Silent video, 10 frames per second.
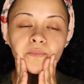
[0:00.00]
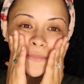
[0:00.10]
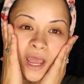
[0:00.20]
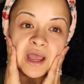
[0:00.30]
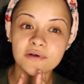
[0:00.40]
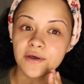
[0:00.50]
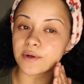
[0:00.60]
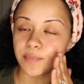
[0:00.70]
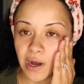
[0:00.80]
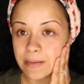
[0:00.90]
I have
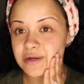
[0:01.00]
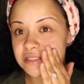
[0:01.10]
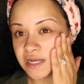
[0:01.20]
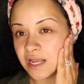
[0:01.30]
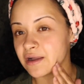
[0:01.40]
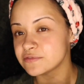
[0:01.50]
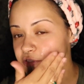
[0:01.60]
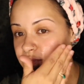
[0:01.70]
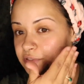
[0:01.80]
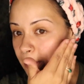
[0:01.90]
other primers that I have to
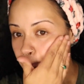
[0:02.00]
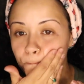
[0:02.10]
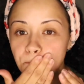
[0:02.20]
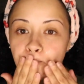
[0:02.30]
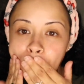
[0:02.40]
use up,